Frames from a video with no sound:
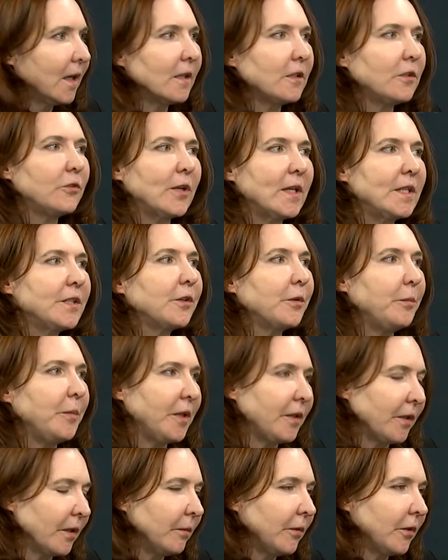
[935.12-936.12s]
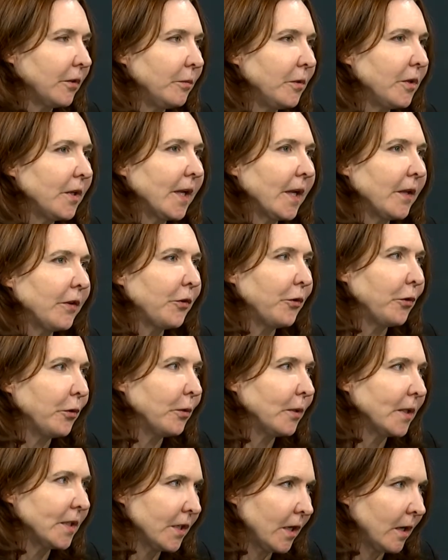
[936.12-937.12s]
Trying to communicate through
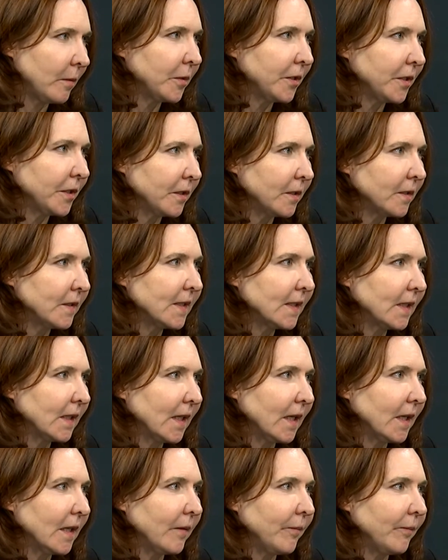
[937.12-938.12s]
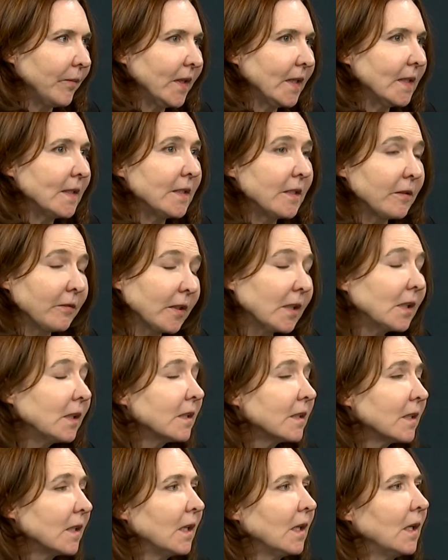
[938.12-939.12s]
interpreters is
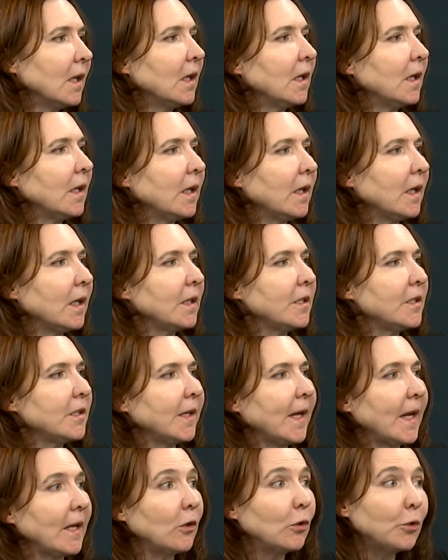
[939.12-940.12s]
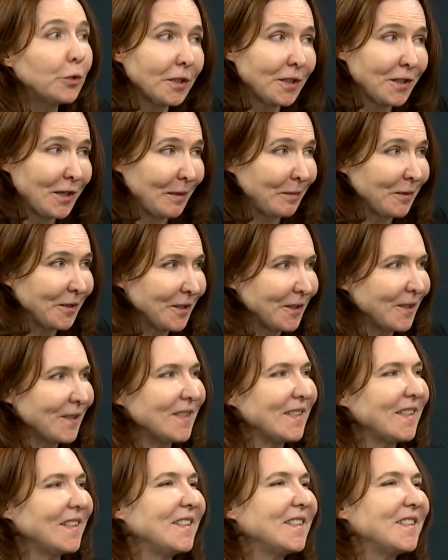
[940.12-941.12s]
difficult. To get good
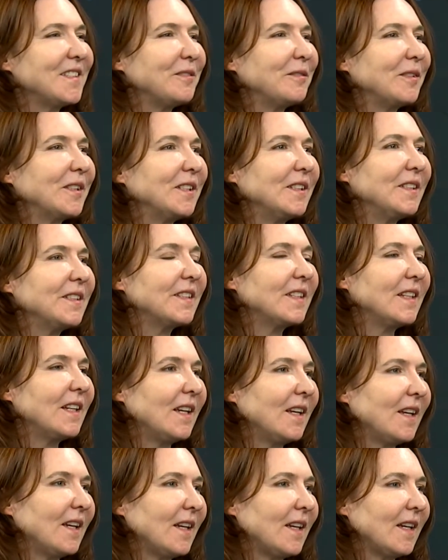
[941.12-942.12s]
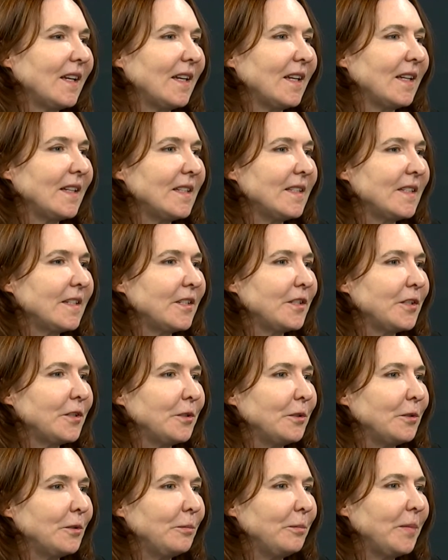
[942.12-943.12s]
interpreters is difficult, and
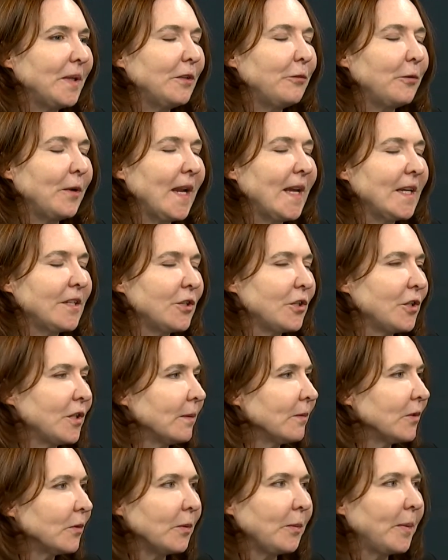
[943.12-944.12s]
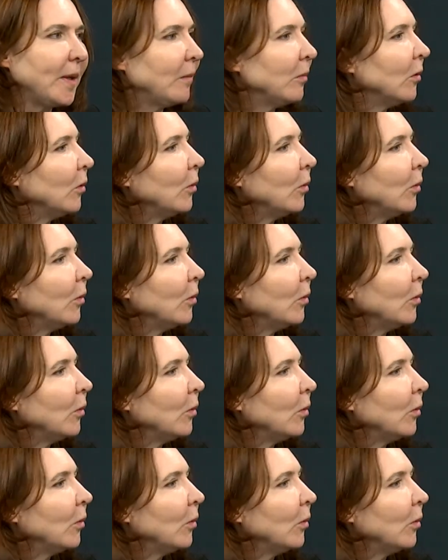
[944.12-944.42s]
to build relationships with people